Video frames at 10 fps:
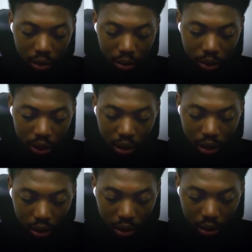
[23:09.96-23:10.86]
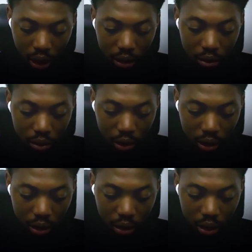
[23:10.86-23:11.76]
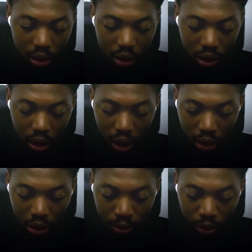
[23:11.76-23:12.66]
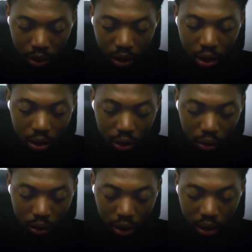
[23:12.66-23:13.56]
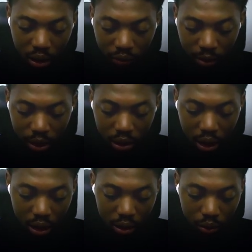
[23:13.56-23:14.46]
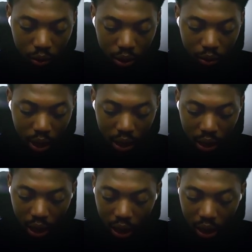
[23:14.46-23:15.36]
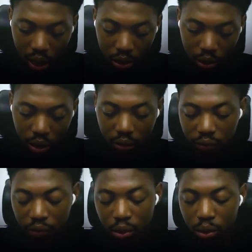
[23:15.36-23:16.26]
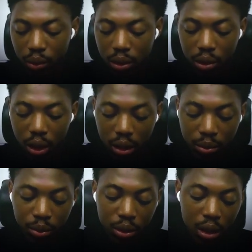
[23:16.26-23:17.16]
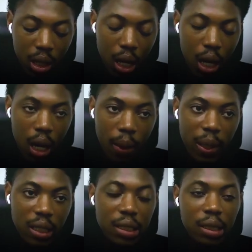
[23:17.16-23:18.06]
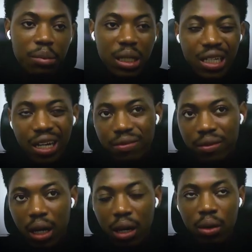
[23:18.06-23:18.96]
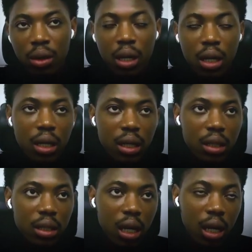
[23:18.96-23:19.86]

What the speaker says: basically. This is the output. So in this format, that's what we are declaring here. So if you want your output, let's say media file, in